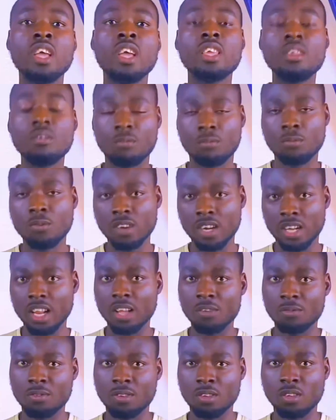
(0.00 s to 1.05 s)

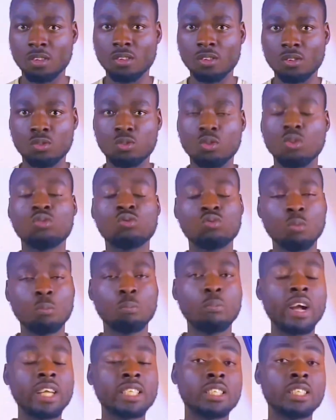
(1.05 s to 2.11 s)
infographic just to
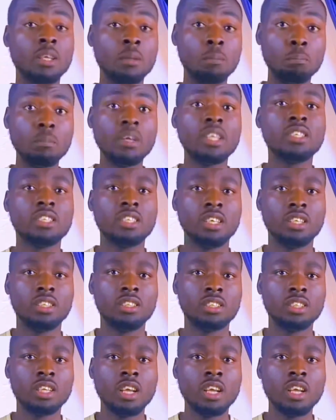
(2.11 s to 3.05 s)
pass a message.